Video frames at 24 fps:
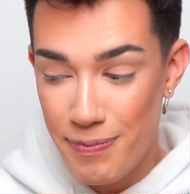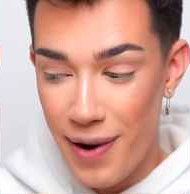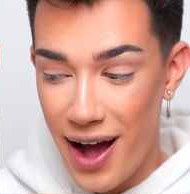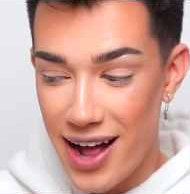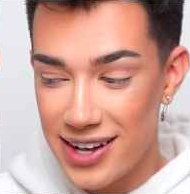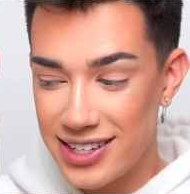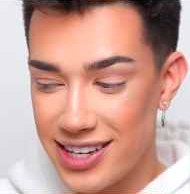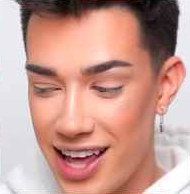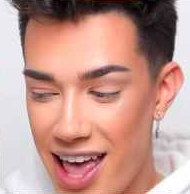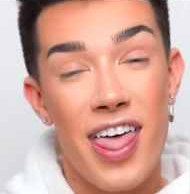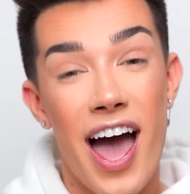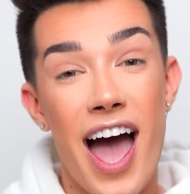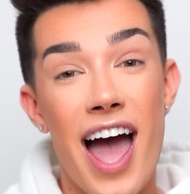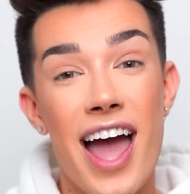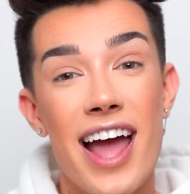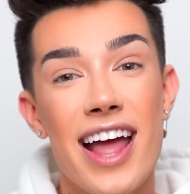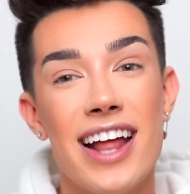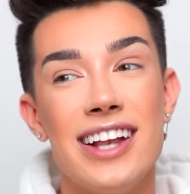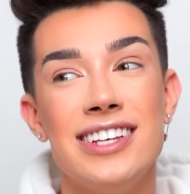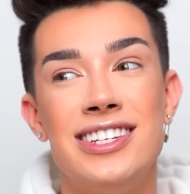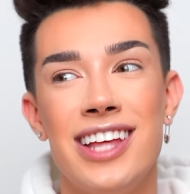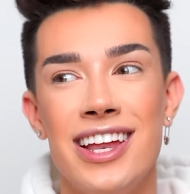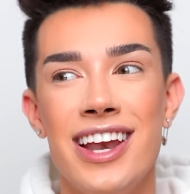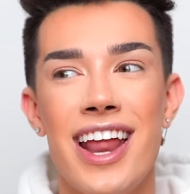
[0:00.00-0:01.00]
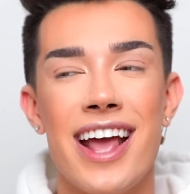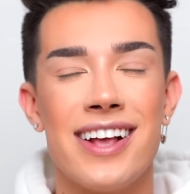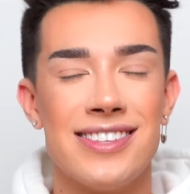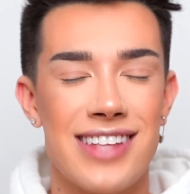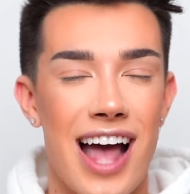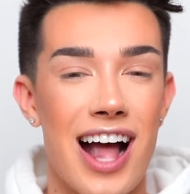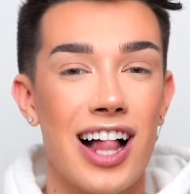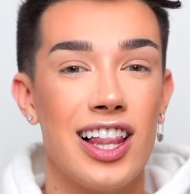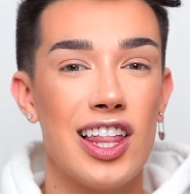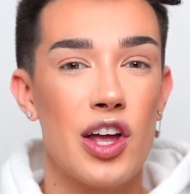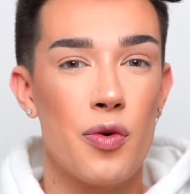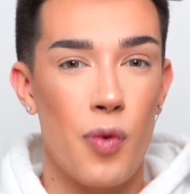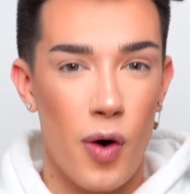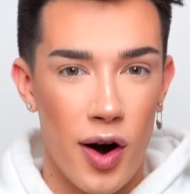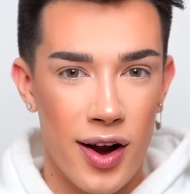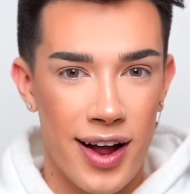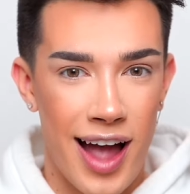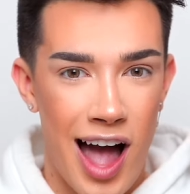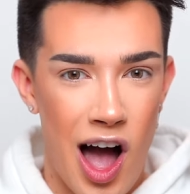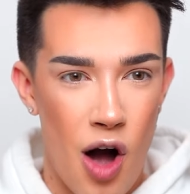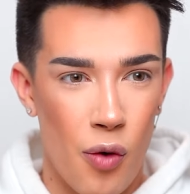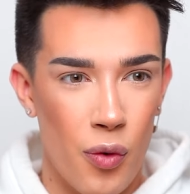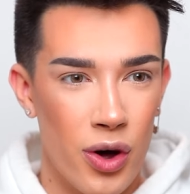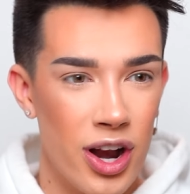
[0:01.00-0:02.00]
but that didn't exactly
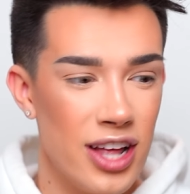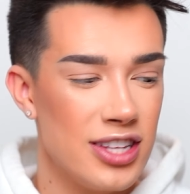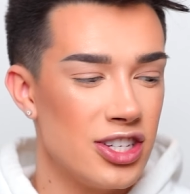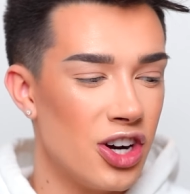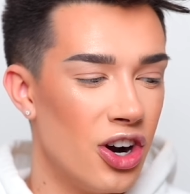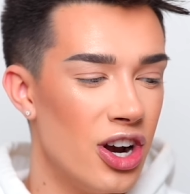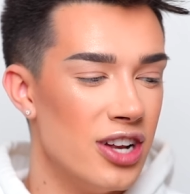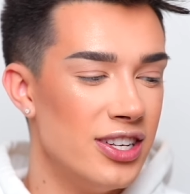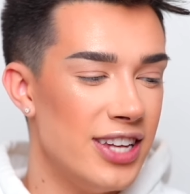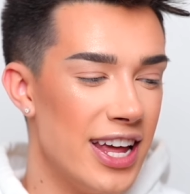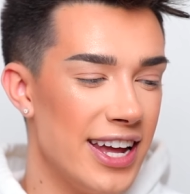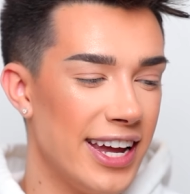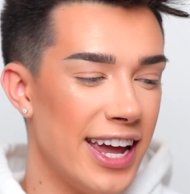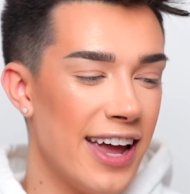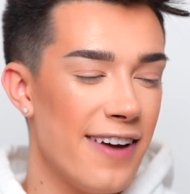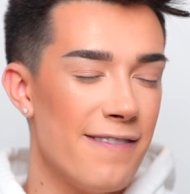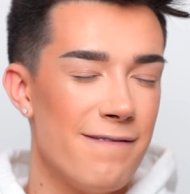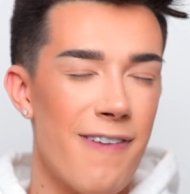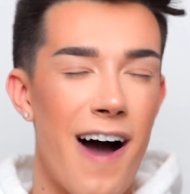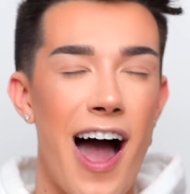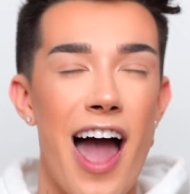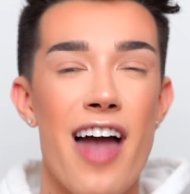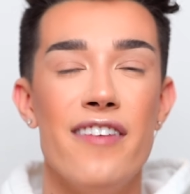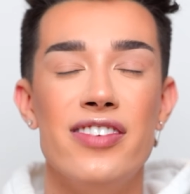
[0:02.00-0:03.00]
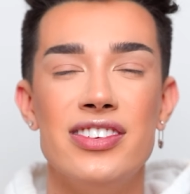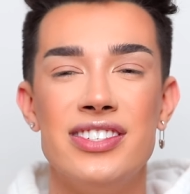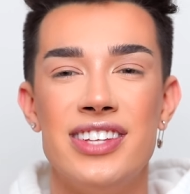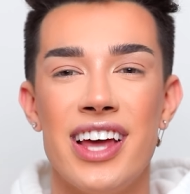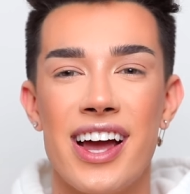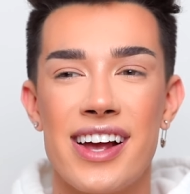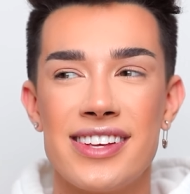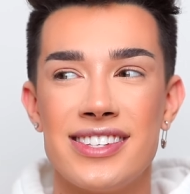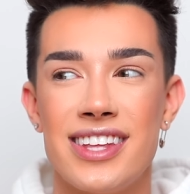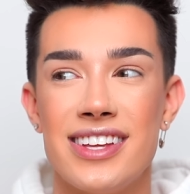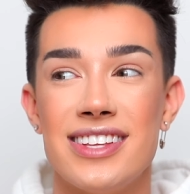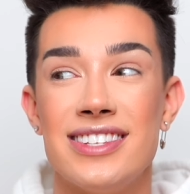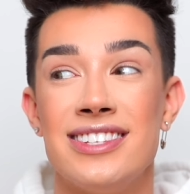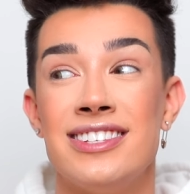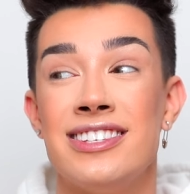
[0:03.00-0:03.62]
work out when it started taking five, six,